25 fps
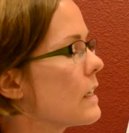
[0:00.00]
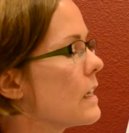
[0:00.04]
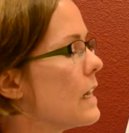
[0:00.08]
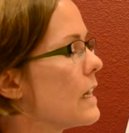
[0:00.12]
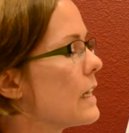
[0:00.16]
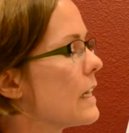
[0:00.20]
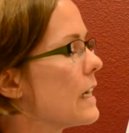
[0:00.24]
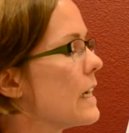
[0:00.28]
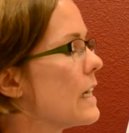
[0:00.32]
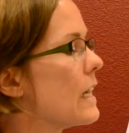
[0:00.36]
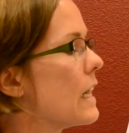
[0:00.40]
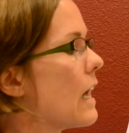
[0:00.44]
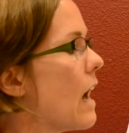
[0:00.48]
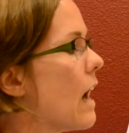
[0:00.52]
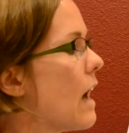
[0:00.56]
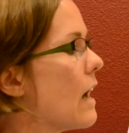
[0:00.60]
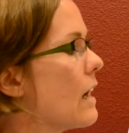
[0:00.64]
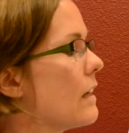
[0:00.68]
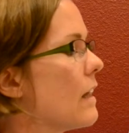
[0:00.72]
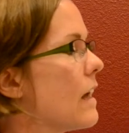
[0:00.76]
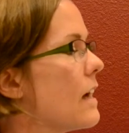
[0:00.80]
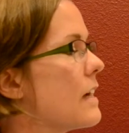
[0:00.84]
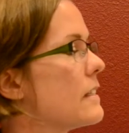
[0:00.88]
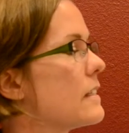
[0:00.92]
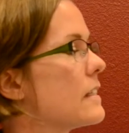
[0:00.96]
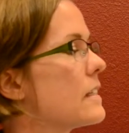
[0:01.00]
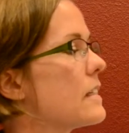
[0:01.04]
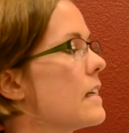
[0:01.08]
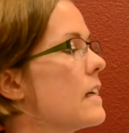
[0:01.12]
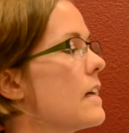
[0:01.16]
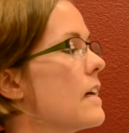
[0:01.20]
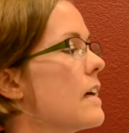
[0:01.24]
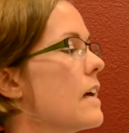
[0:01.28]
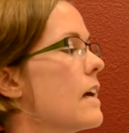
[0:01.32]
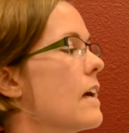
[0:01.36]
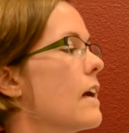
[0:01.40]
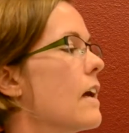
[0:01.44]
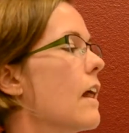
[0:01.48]
again, it highlights,
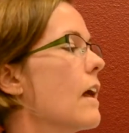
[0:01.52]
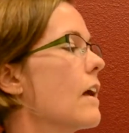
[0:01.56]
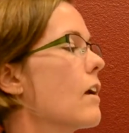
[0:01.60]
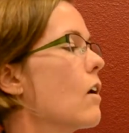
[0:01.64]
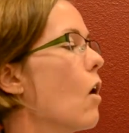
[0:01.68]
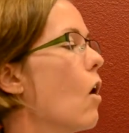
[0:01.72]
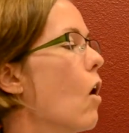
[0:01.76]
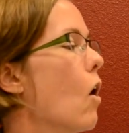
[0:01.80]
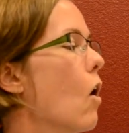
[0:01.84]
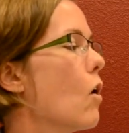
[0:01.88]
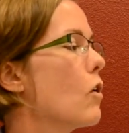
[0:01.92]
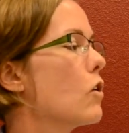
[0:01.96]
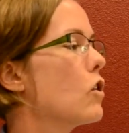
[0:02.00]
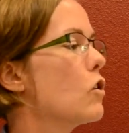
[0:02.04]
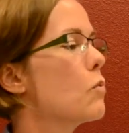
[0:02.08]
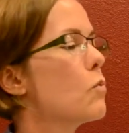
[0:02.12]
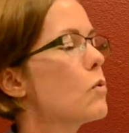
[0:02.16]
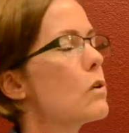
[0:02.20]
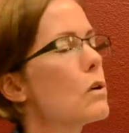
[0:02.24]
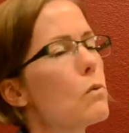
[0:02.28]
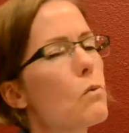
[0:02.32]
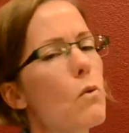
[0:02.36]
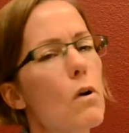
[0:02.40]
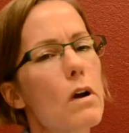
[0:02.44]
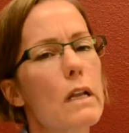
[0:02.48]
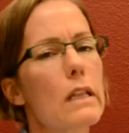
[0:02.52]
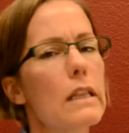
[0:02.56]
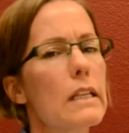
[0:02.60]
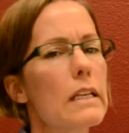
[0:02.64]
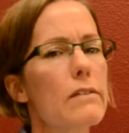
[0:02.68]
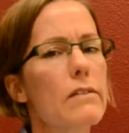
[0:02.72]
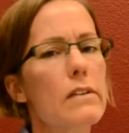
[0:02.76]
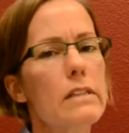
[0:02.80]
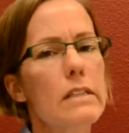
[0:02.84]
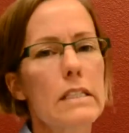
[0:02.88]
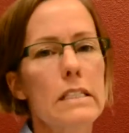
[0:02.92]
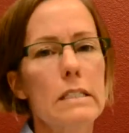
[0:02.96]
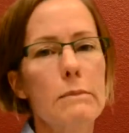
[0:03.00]
like, oh, you wouldn't want to
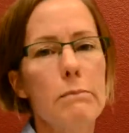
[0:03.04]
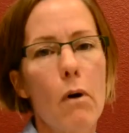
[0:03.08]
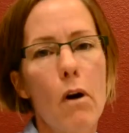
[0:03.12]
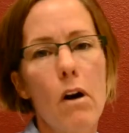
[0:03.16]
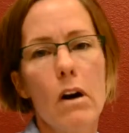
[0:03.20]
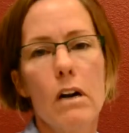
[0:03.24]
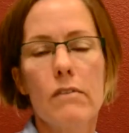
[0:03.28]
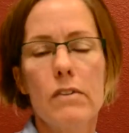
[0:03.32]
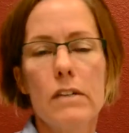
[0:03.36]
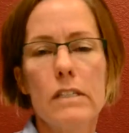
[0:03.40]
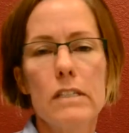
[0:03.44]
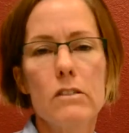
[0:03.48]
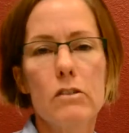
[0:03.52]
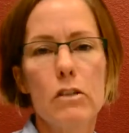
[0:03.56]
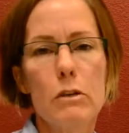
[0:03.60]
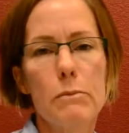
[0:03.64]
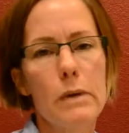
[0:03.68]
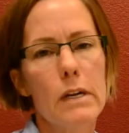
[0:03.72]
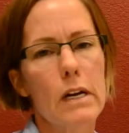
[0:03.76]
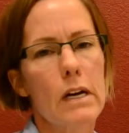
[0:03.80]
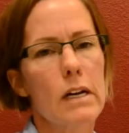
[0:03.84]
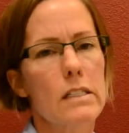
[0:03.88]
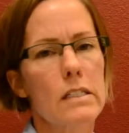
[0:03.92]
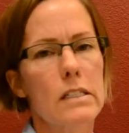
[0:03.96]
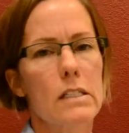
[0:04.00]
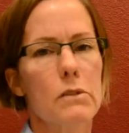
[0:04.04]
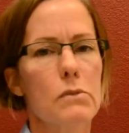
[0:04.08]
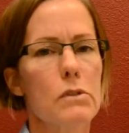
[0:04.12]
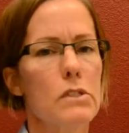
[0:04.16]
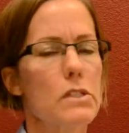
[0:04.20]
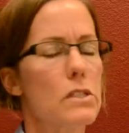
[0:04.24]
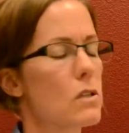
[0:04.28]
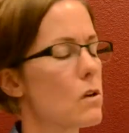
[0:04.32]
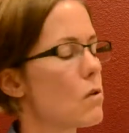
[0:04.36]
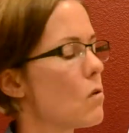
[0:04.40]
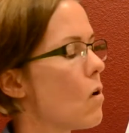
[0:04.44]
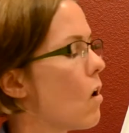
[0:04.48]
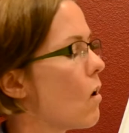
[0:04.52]
live in this part of history because it was
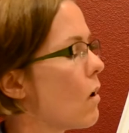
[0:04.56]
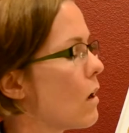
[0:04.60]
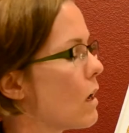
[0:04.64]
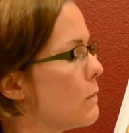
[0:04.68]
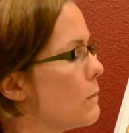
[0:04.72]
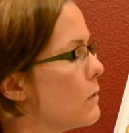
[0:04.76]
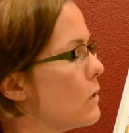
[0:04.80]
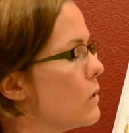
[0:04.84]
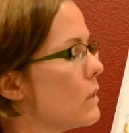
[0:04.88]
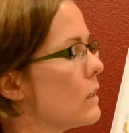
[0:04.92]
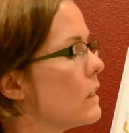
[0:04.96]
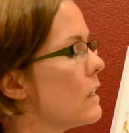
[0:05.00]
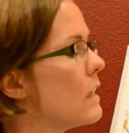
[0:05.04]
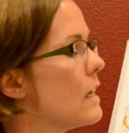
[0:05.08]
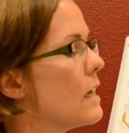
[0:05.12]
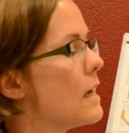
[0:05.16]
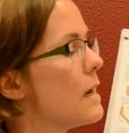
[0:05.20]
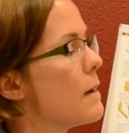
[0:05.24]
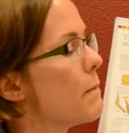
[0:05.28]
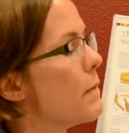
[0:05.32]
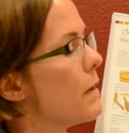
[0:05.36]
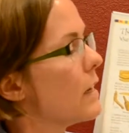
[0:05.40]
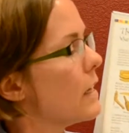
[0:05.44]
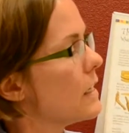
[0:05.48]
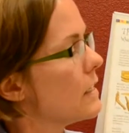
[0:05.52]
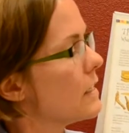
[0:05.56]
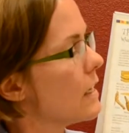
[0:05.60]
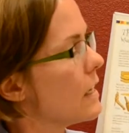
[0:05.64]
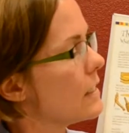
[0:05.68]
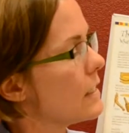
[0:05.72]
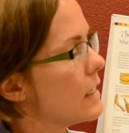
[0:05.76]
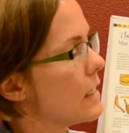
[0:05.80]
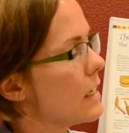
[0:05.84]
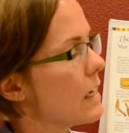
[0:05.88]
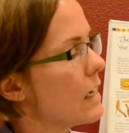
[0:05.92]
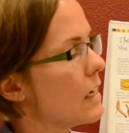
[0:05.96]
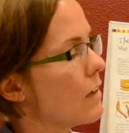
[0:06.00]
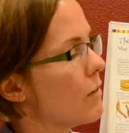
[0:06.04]
so horrible, but it does
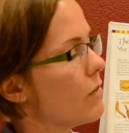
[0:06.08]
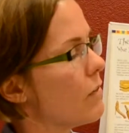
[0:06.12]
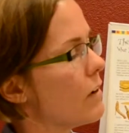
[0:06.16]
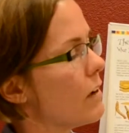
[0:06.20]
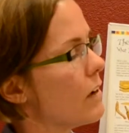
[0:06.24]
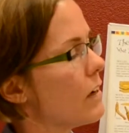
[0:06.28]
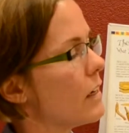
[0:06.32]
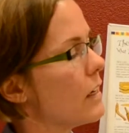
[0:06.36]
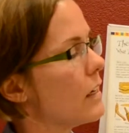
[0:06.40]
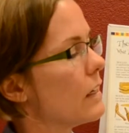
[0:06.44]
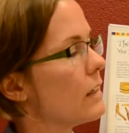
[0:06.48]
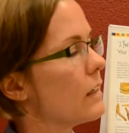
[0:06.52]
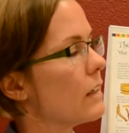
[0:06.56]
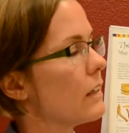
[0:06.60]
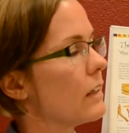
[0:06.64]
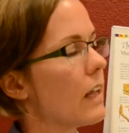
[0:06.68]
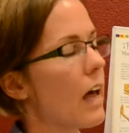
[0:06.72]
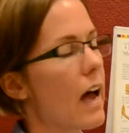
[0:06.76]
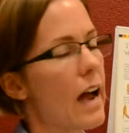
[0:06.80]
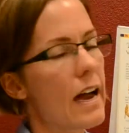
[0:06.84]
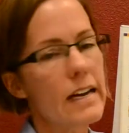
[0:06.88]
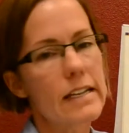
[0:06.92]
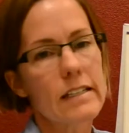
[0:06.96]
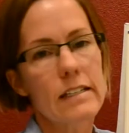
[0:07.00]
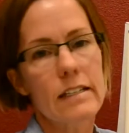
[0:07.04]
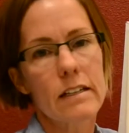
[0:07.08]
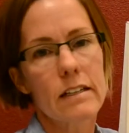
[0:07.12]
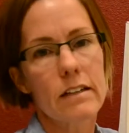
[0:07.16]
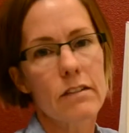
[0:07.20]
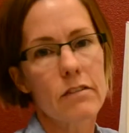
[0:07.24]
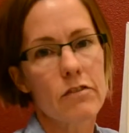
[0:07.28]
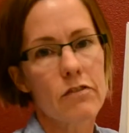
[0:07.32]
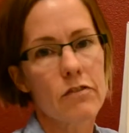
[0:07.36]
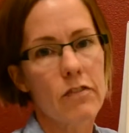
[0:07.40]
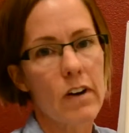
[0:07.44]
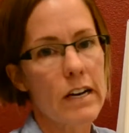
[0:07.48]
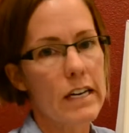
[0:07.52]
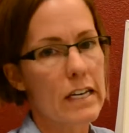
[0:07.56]
it in a very light,
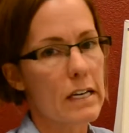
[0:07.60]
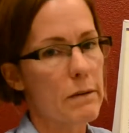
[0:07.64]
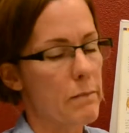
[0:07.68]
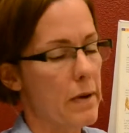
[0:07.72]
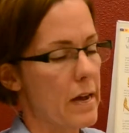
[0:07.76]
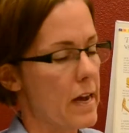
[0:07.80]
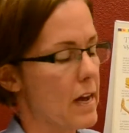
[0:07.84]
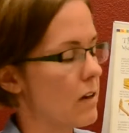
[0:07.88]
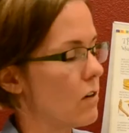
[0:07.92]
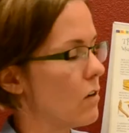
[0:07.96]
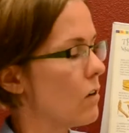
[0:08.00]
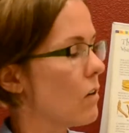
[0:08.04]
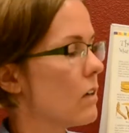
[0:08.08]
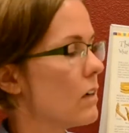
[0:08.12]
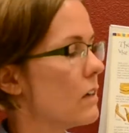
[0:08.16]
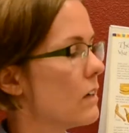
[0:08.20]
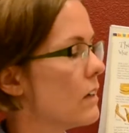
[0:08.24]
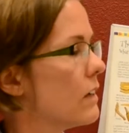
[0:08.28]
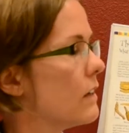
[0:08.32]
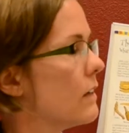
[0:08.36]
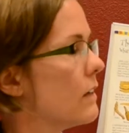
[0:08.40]
funny manner.